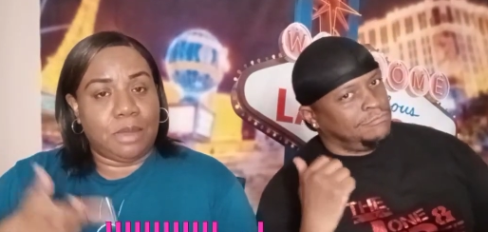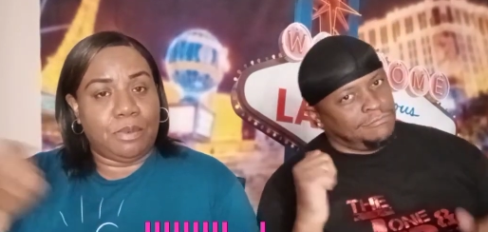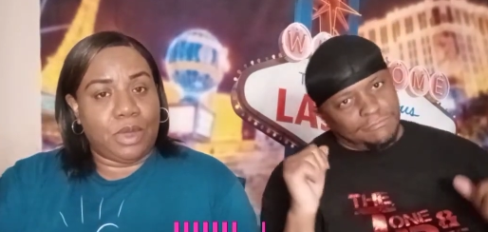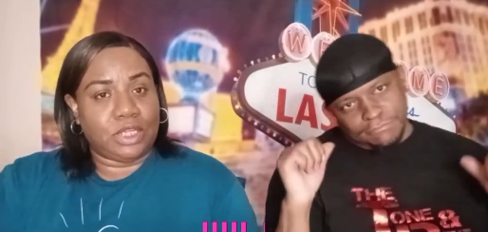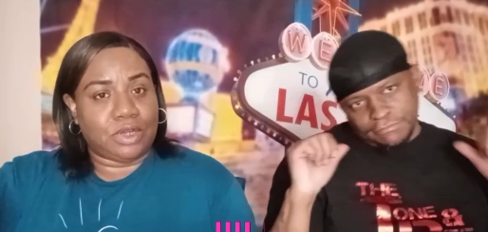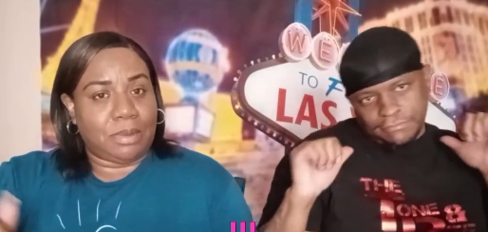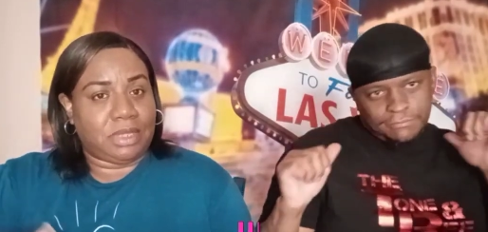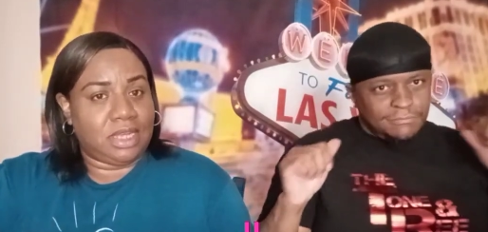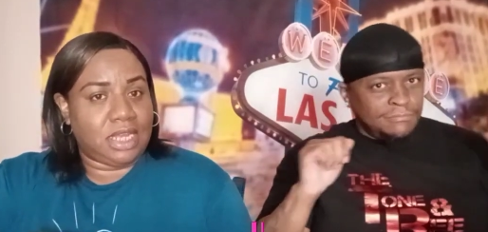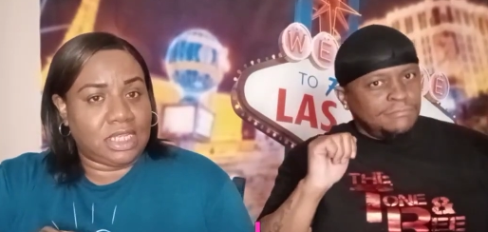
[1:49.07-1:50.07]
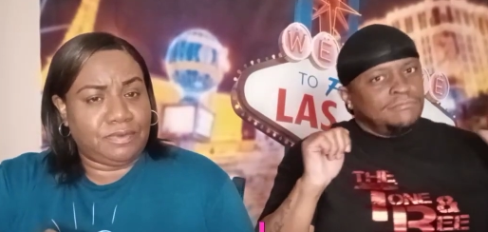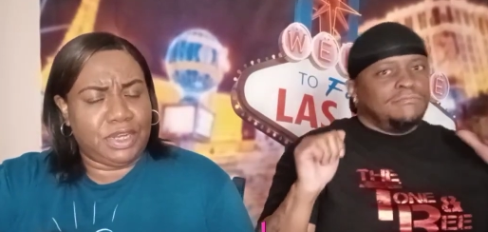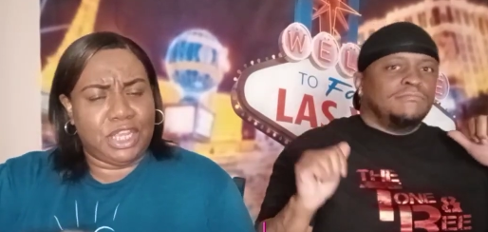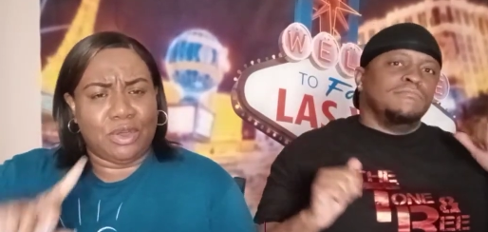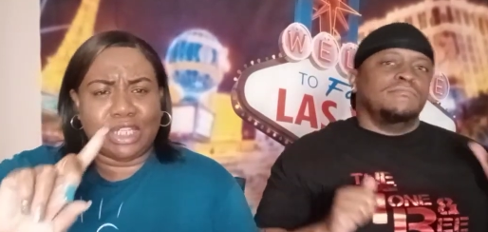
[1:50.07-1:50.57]
Speaker 1: and your boy drop their next
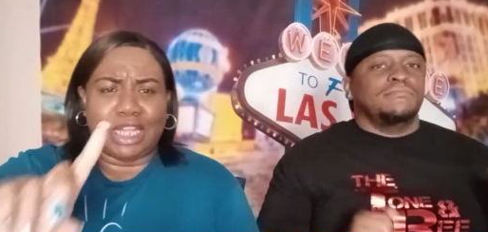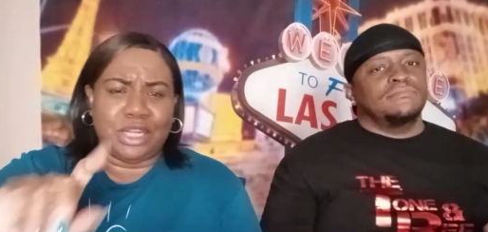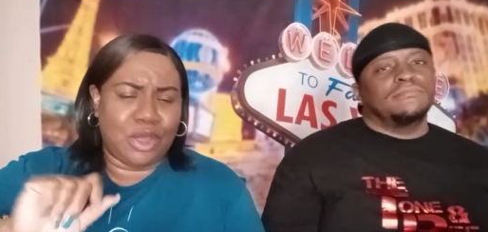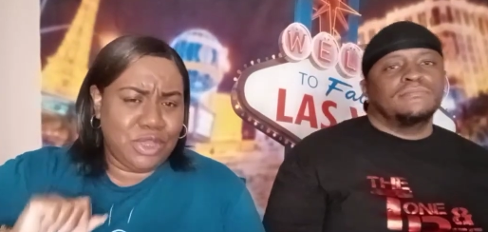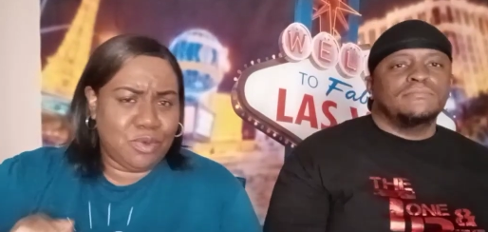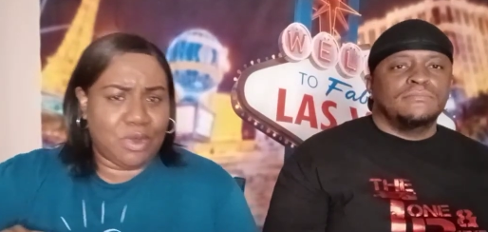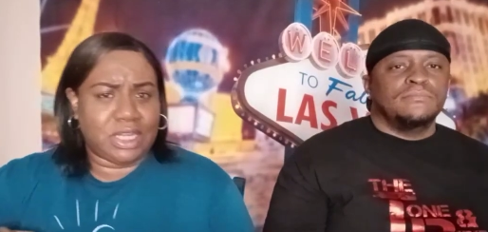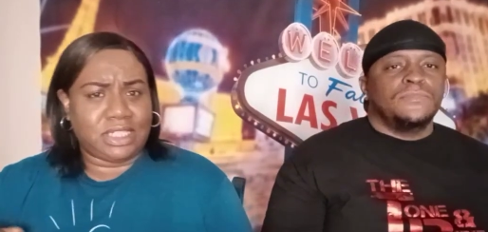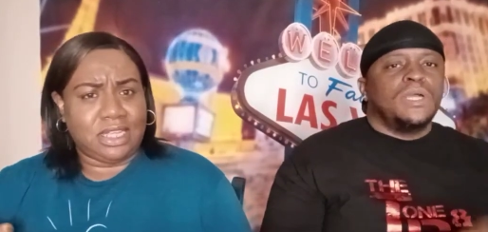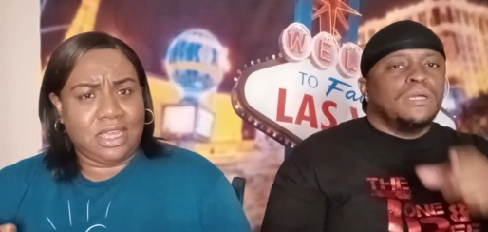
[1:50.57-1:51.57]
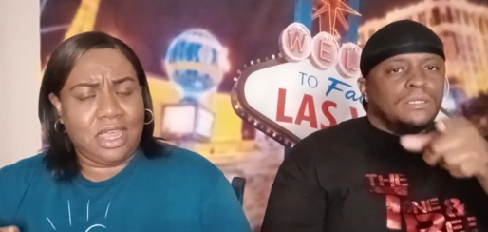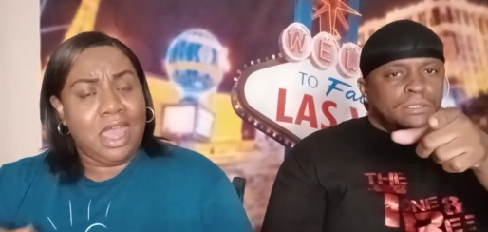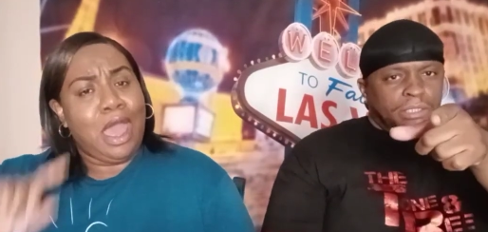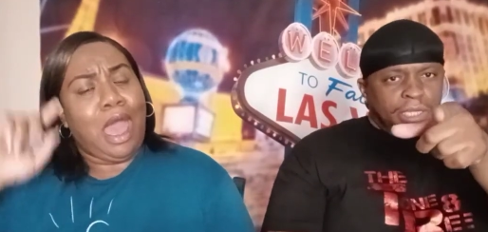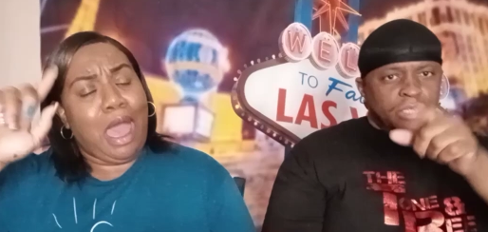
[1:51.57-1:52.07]
video. Because I know you want to see
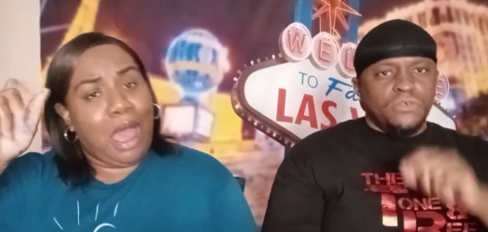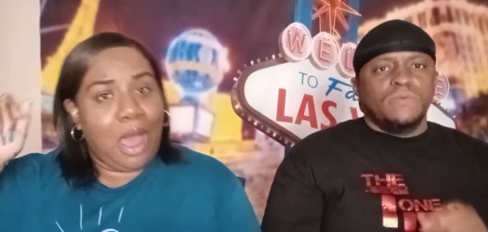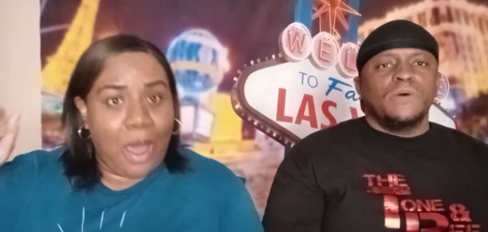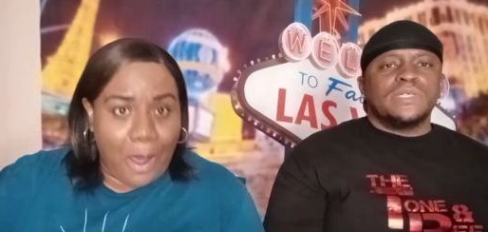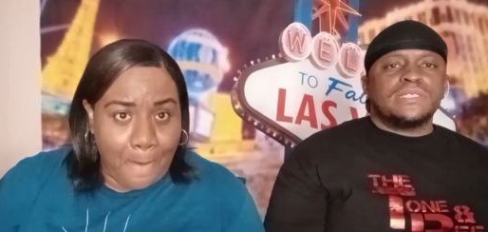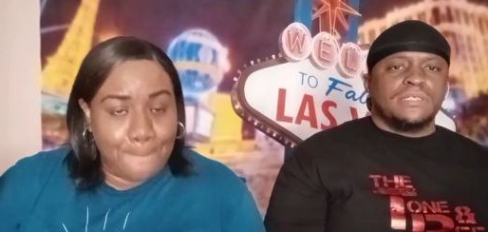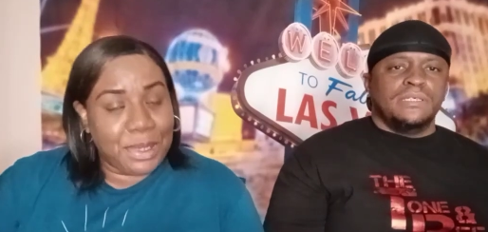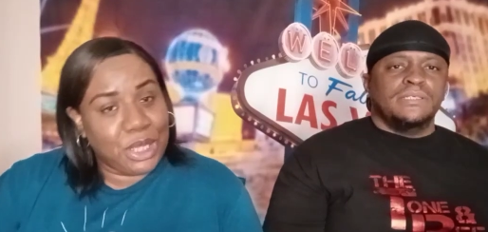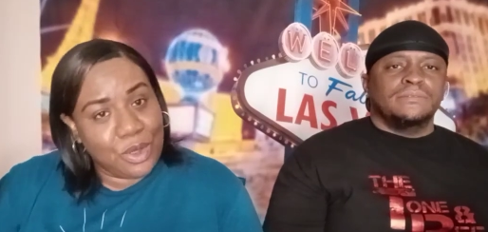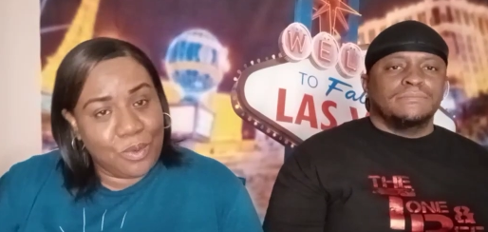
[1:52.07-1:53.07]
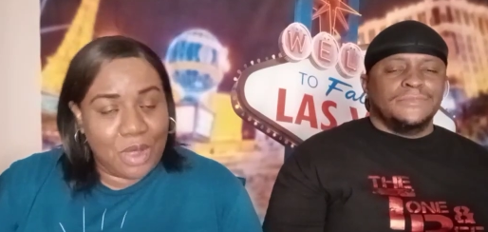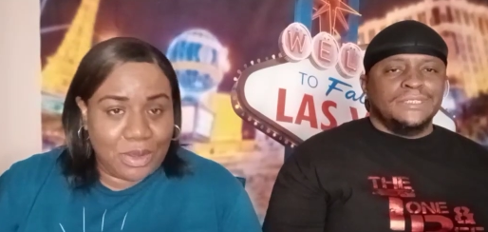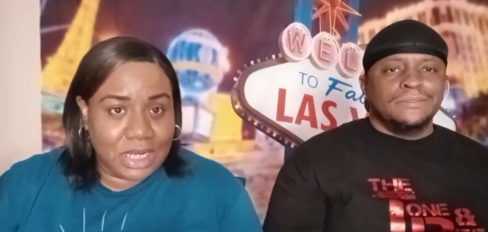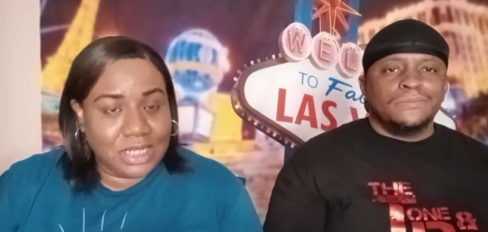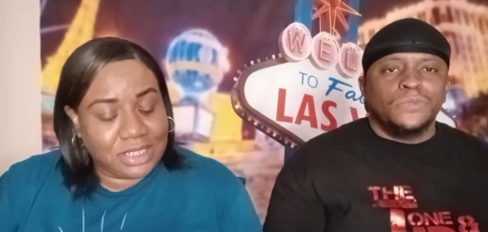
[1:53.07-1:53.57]
it. Yeah, I hope you
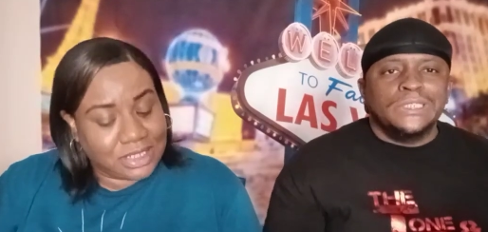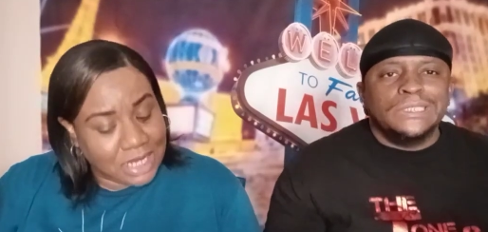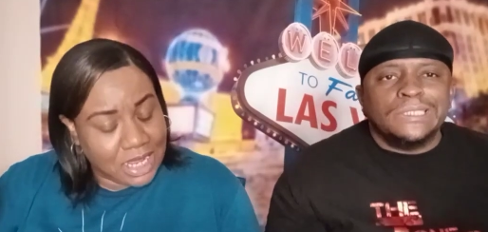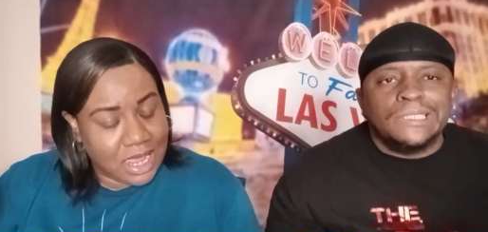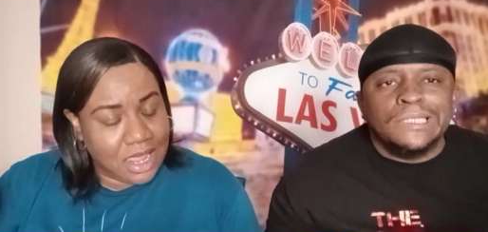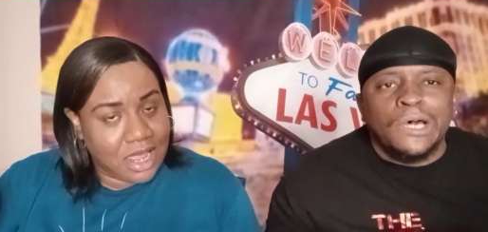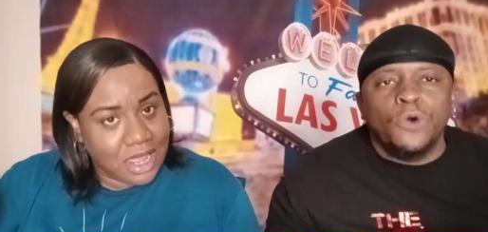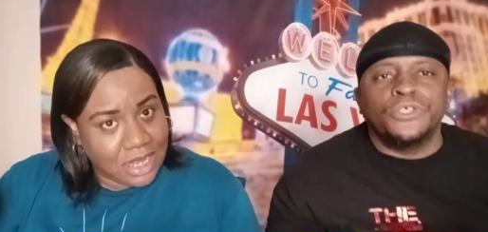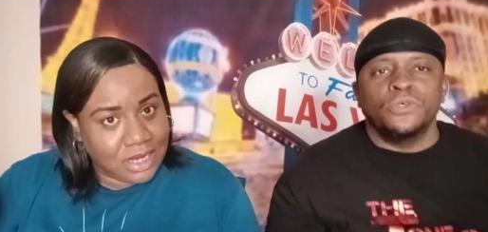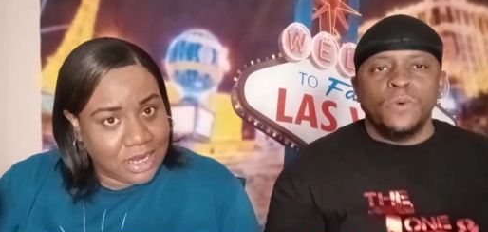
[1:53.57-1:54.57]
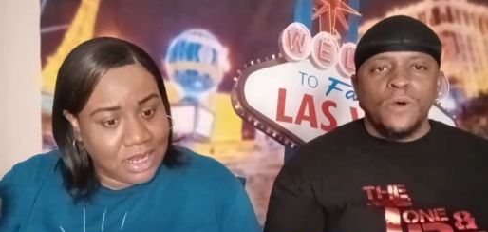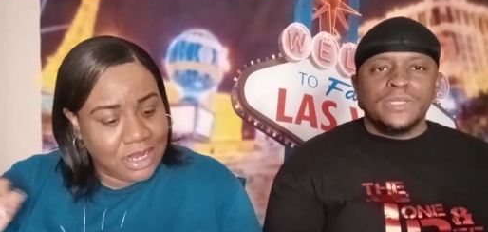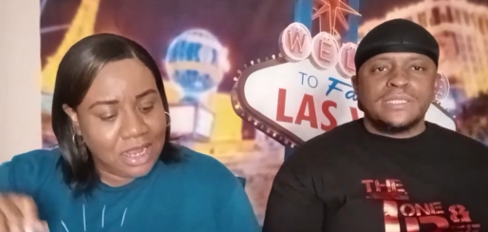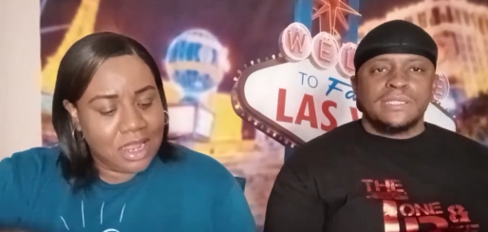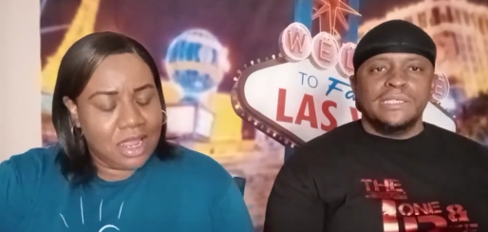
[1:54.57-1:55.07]
want we see know you
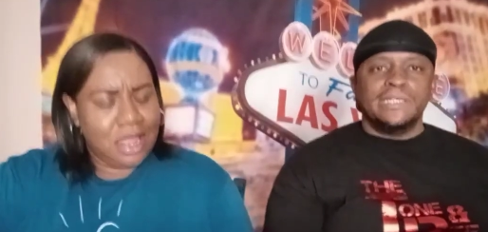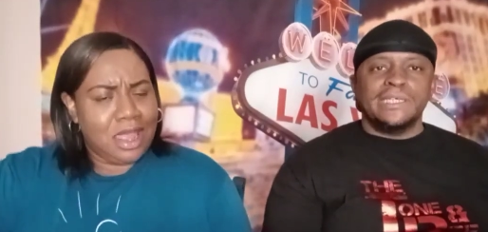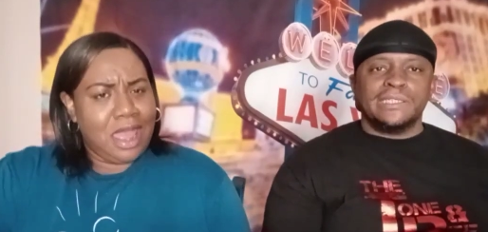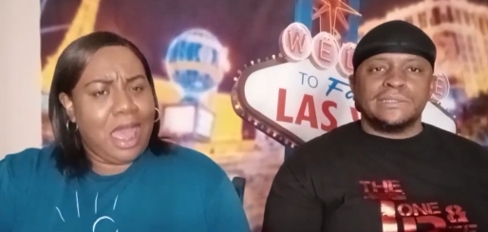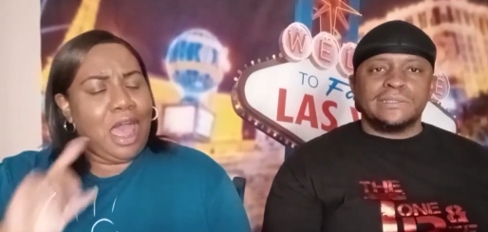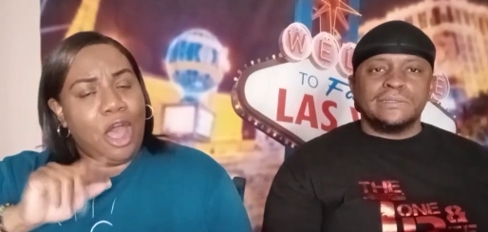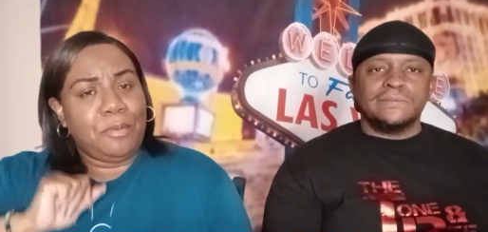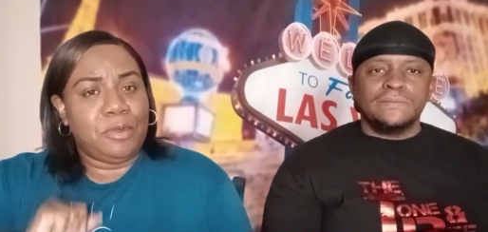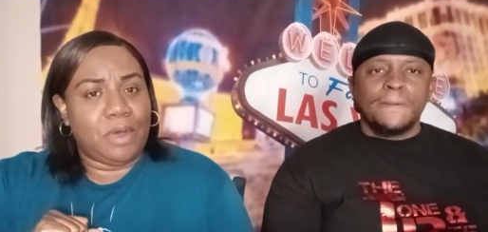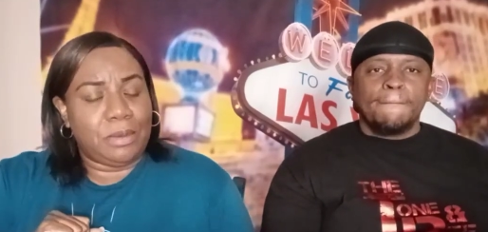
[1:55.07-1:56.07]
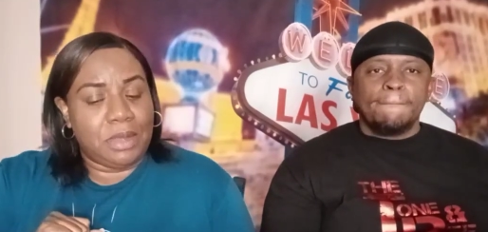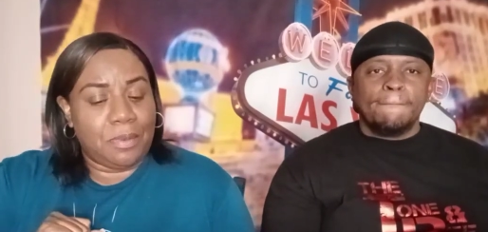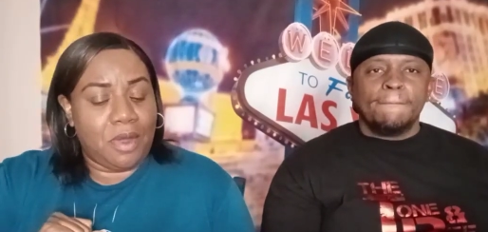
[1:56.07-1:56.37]
want
Speaker 2: to see this.
Speaker 1: I hope you want to be